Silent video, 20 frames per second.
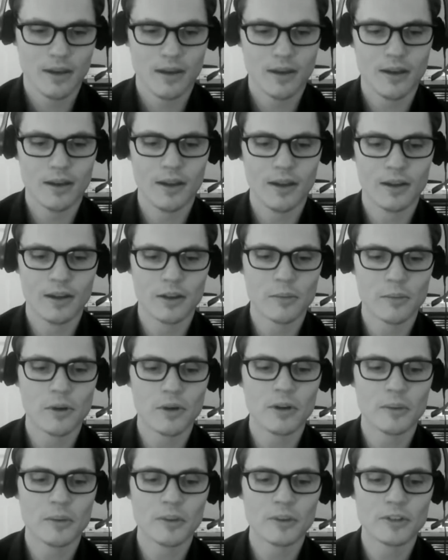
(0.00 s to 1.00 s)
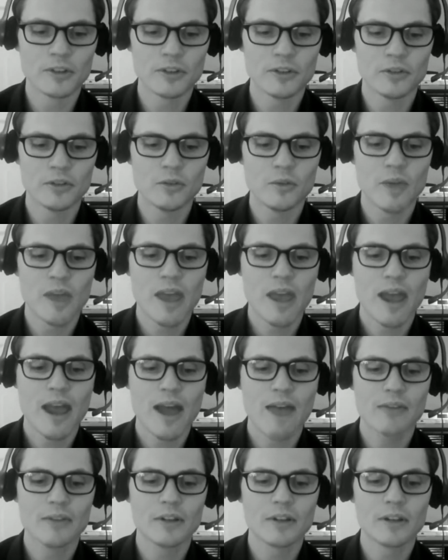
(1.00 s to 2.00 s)
And component number 2,
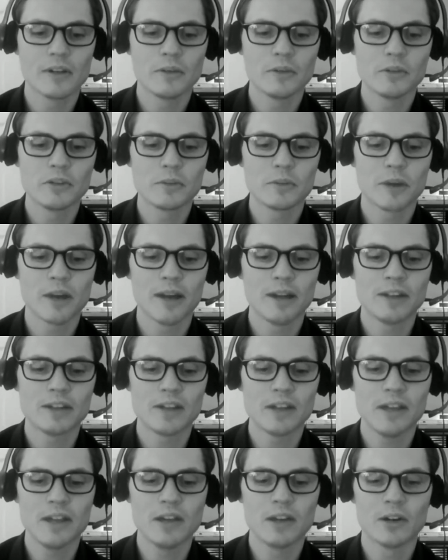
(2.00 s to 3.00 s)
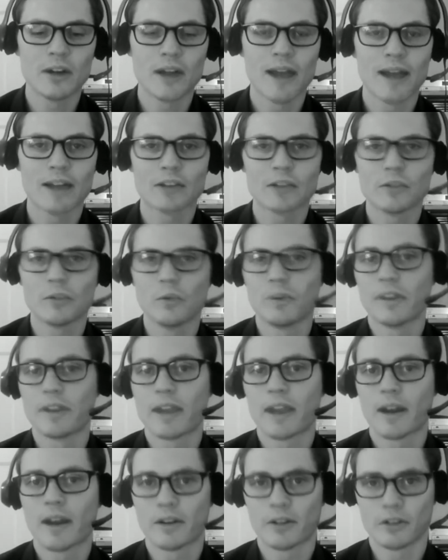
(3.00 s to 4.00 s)
have the clone sprites interact with the
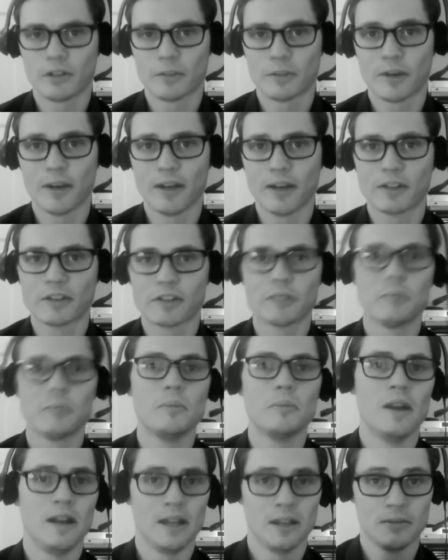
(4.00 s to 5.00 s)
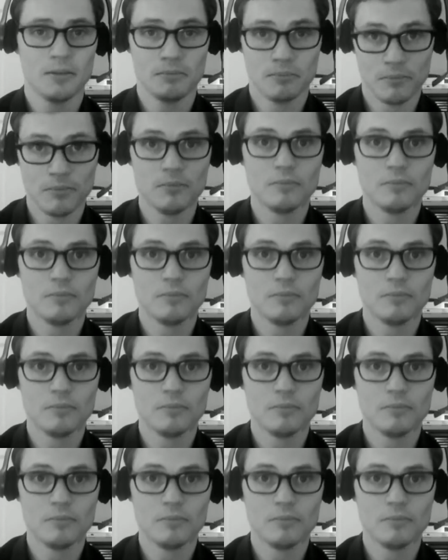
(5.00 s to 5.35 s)
character sprites, meaning